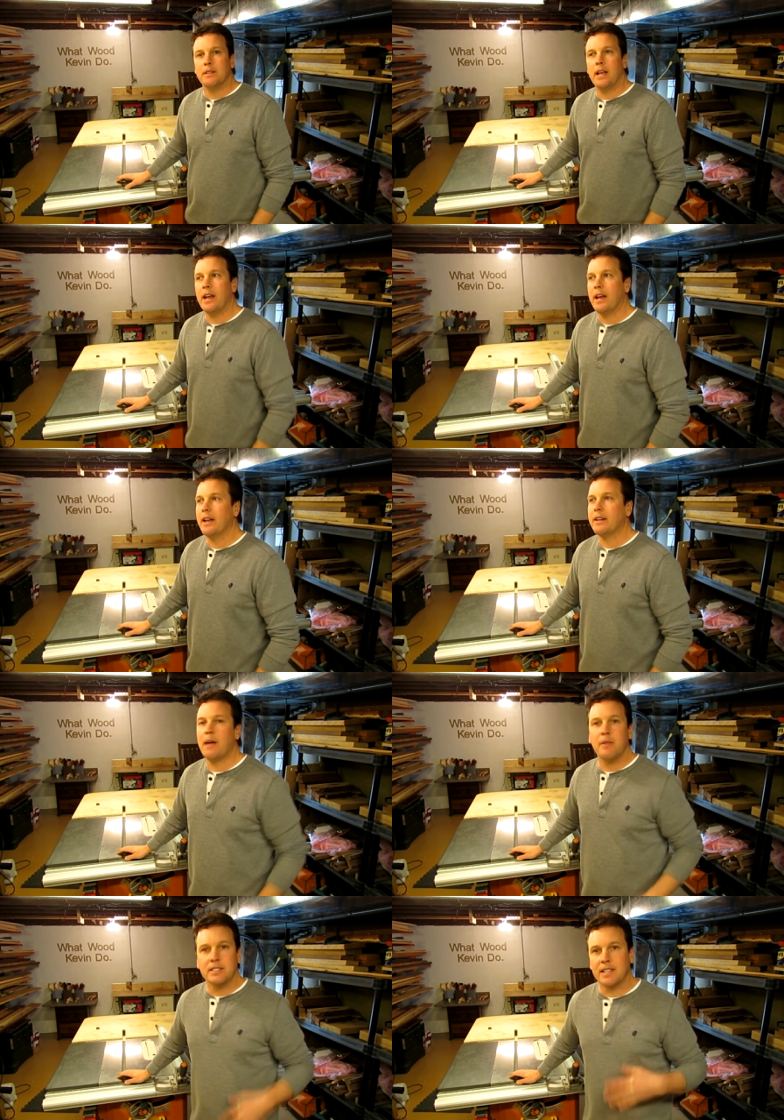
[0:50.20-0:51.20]
And
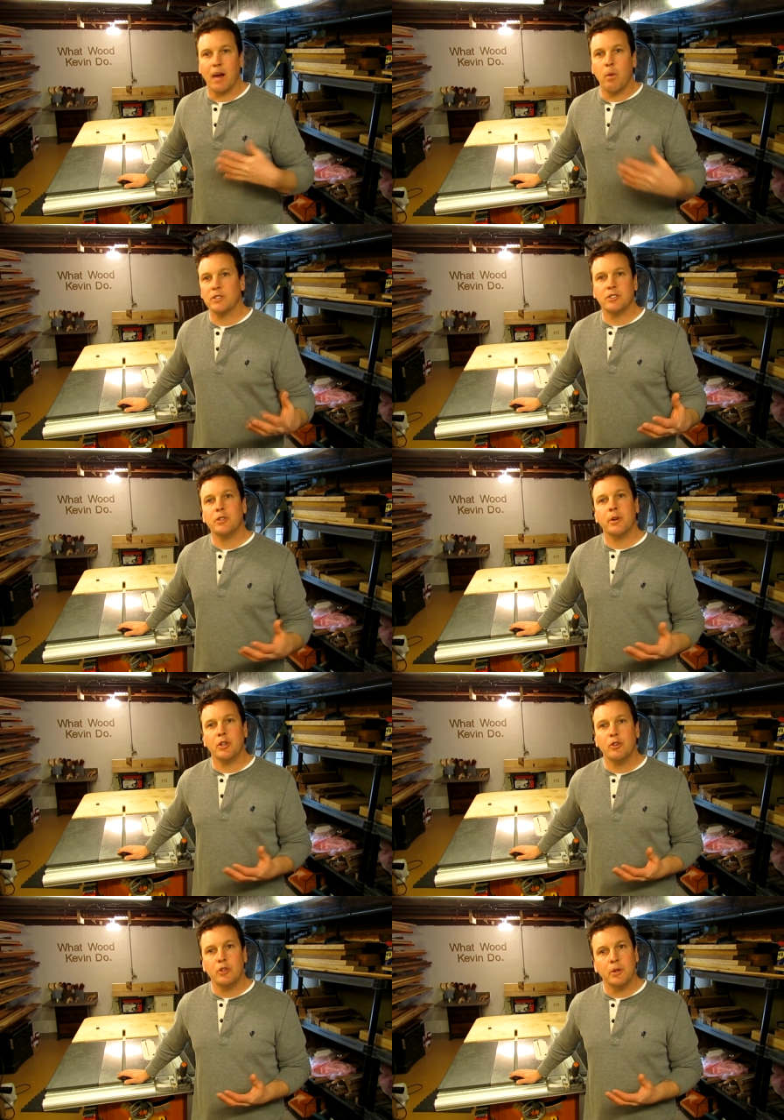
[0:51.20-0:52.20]
obviously I wasn't doing
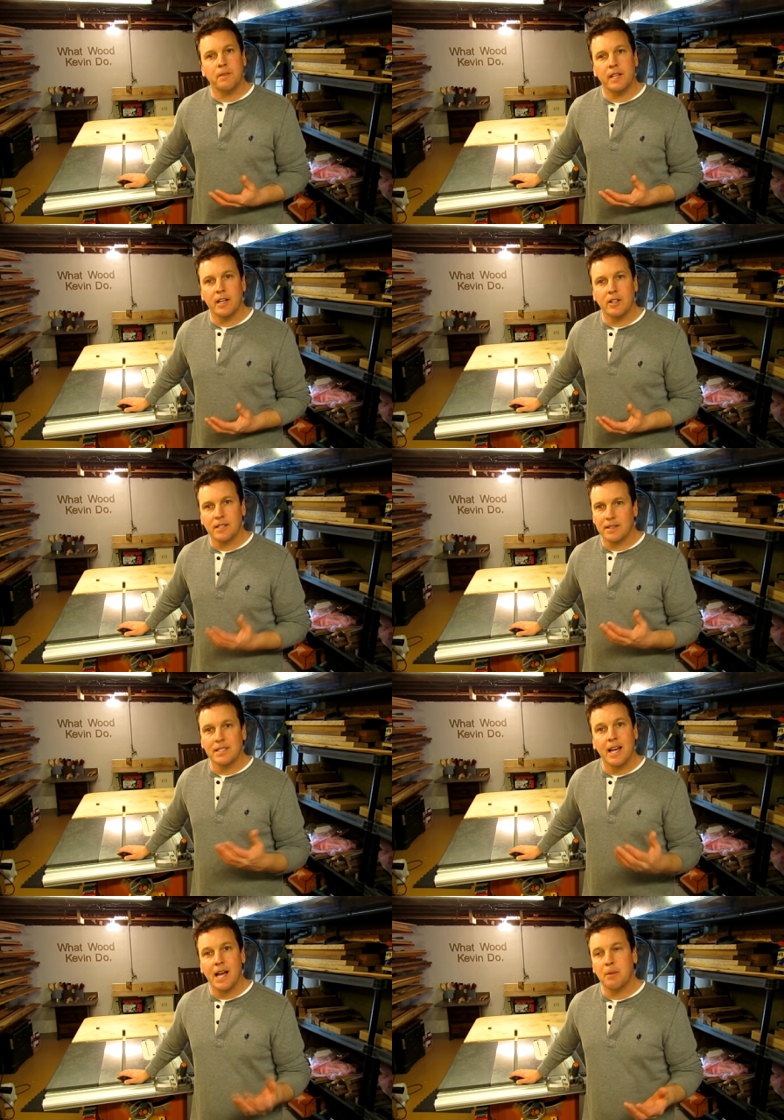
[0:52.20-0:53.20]
YouTube videos at the
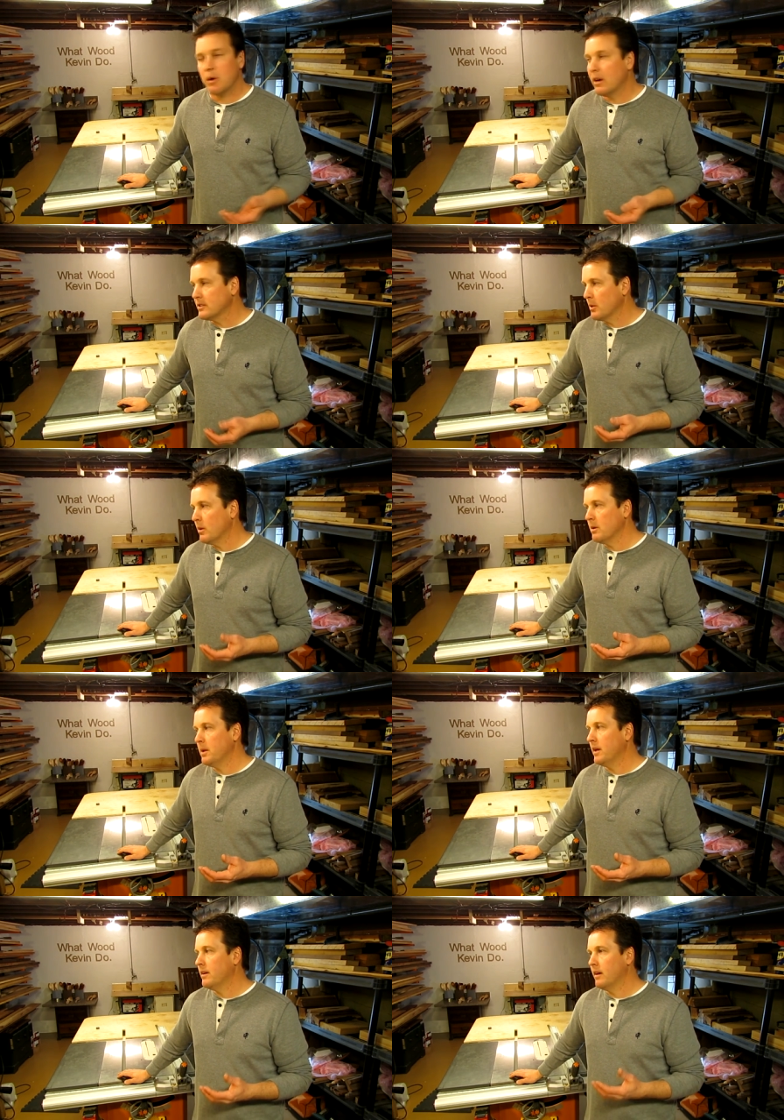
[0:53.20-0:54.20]
time, or else it would have
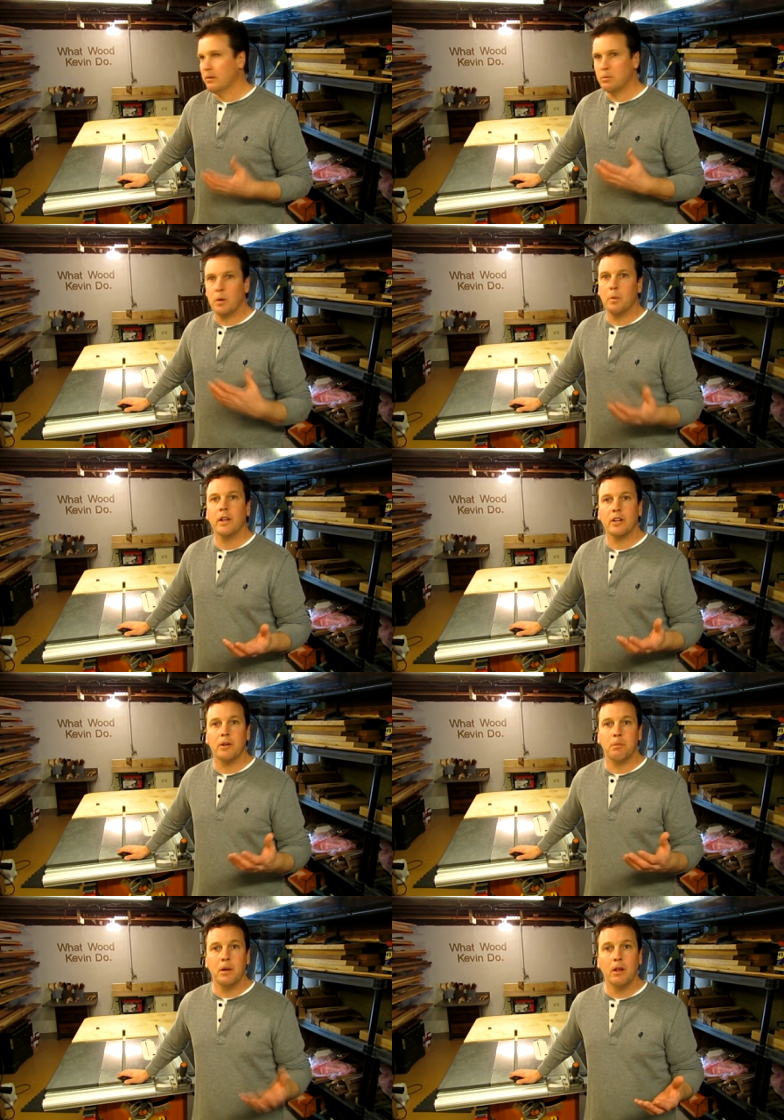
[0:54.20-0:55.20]
been a really
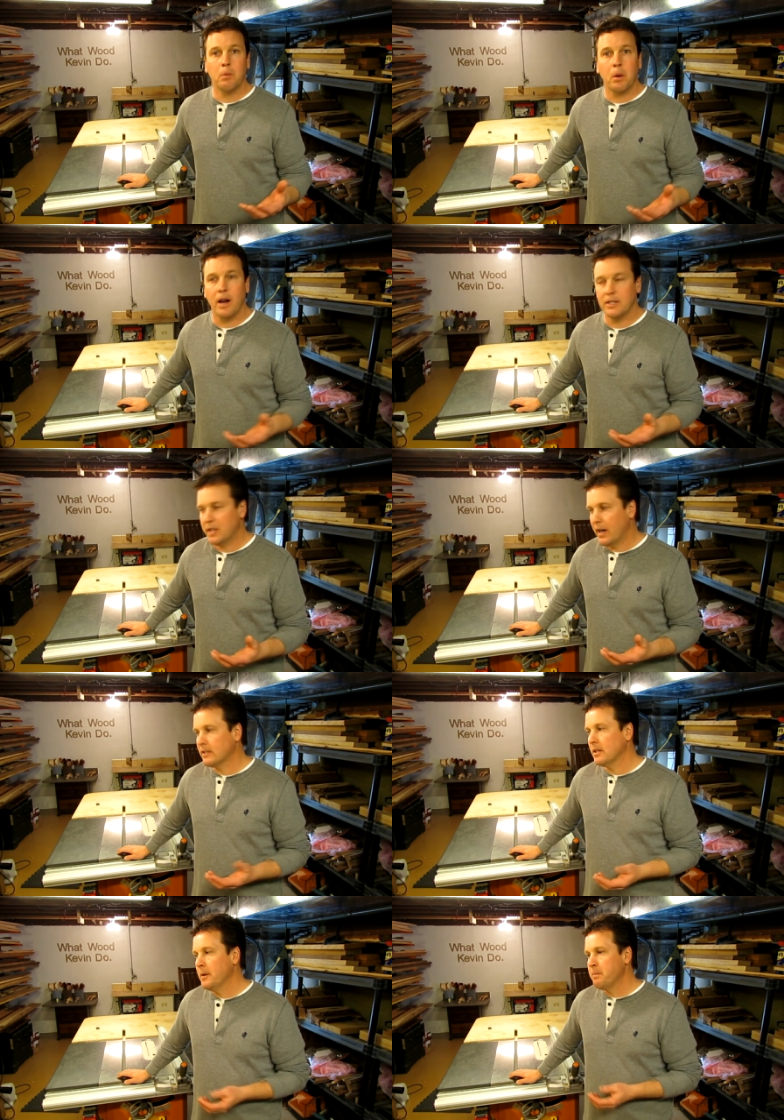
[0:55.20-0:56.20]
good build
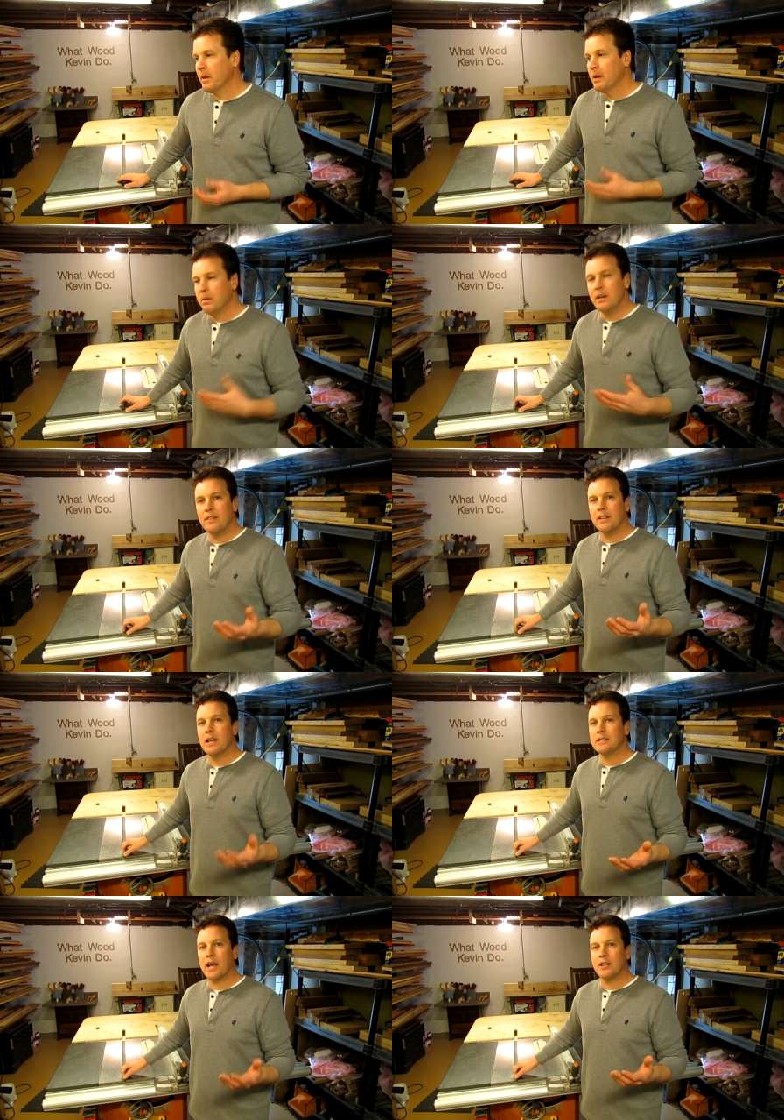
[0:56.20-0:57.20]
project. But
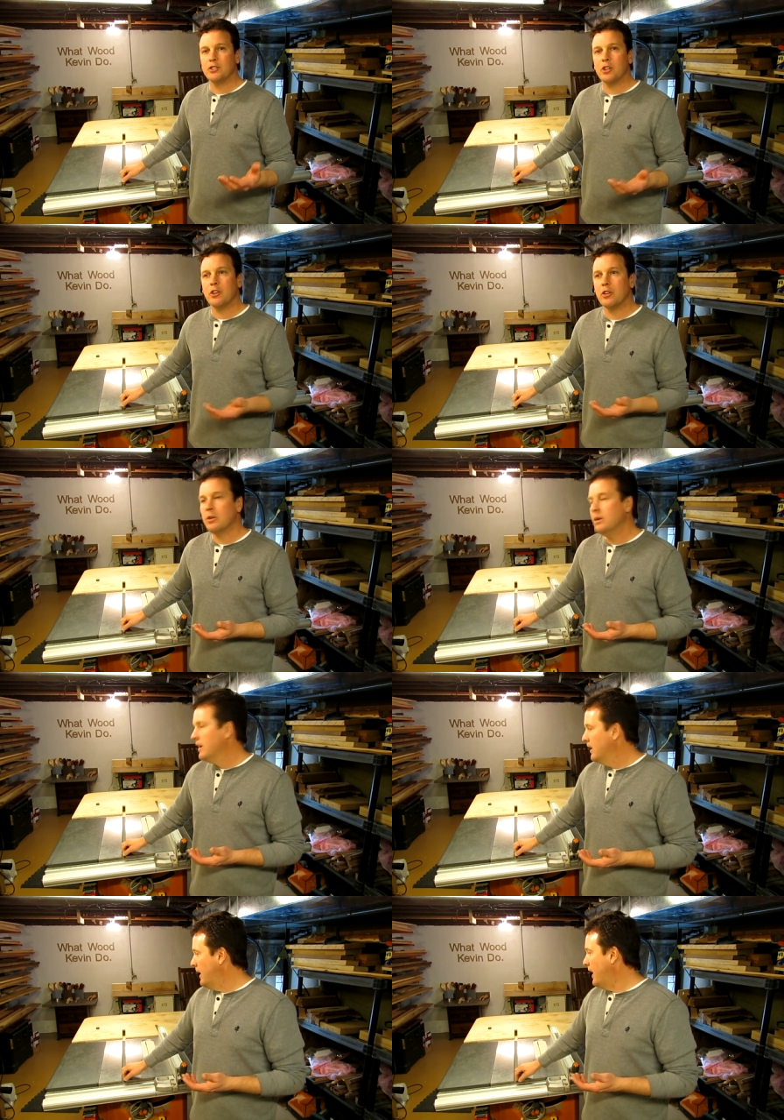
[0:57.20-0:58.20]
nonetheless, I can show you
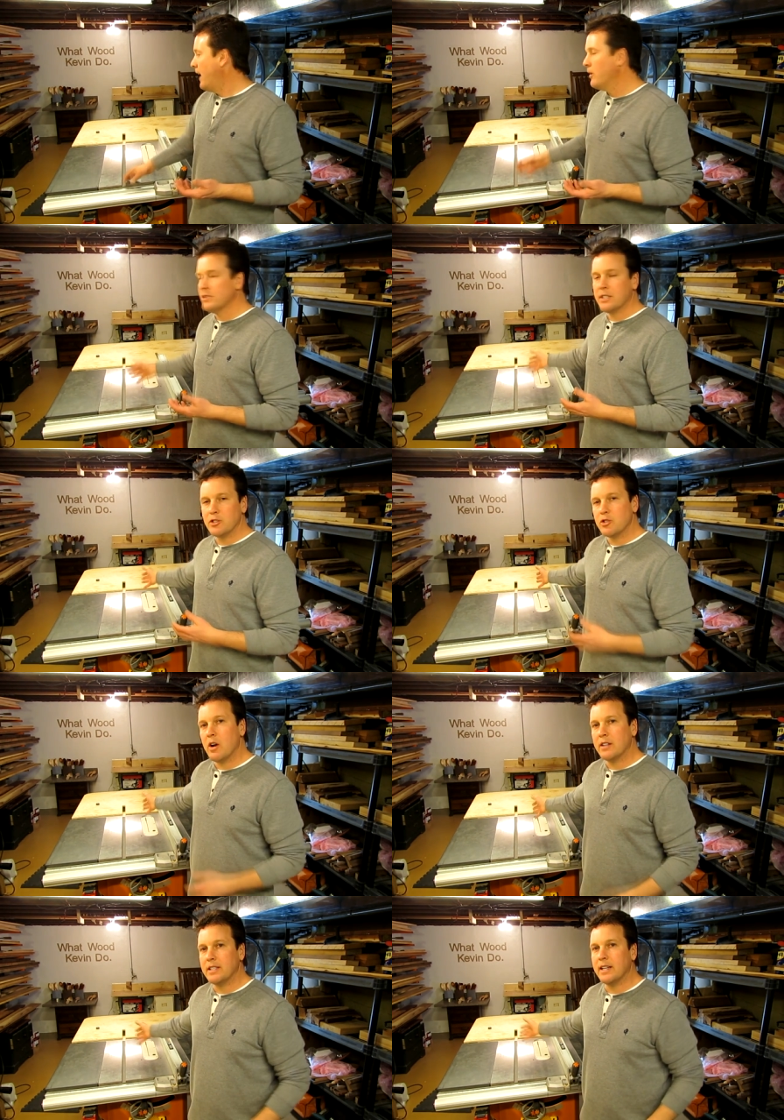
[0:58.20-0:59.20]
how it's
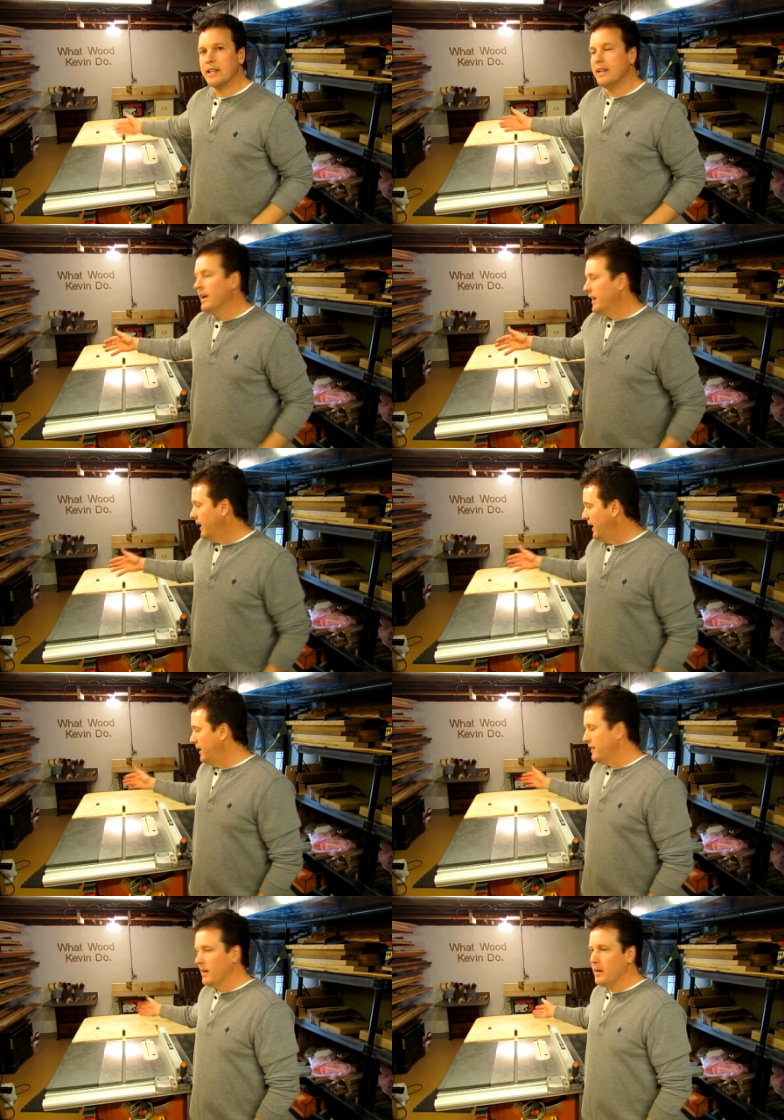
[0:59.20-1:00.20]
constructed
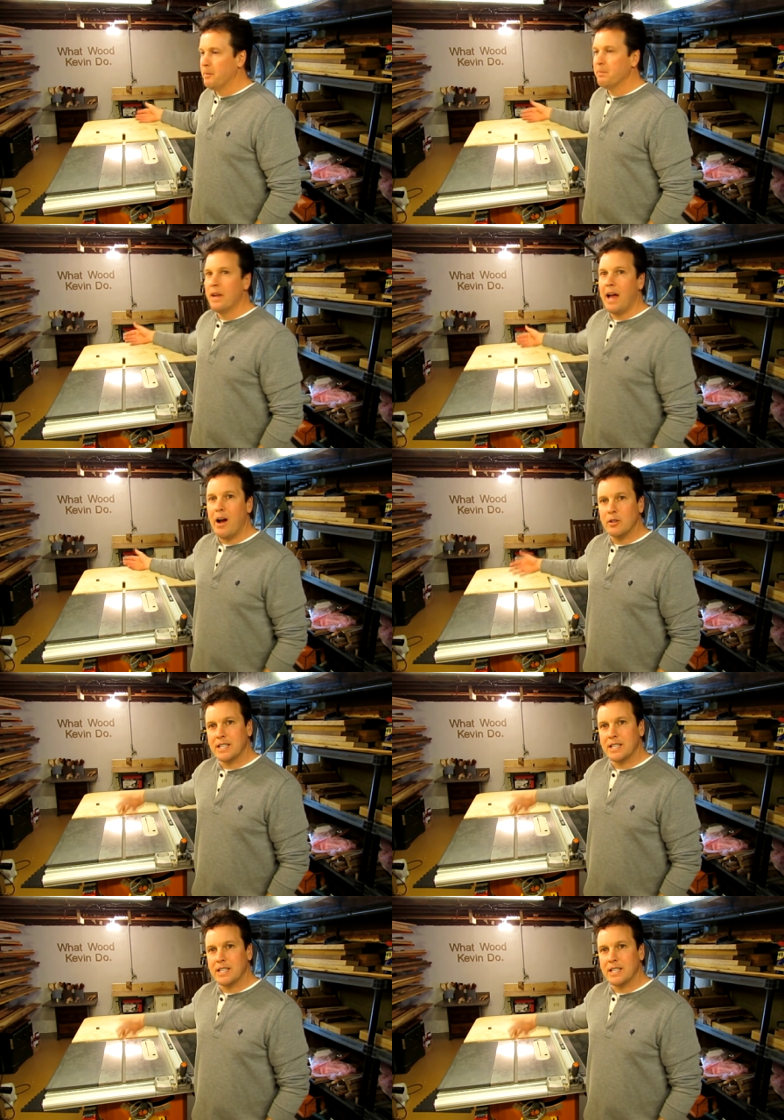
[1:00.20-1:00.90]
and how it's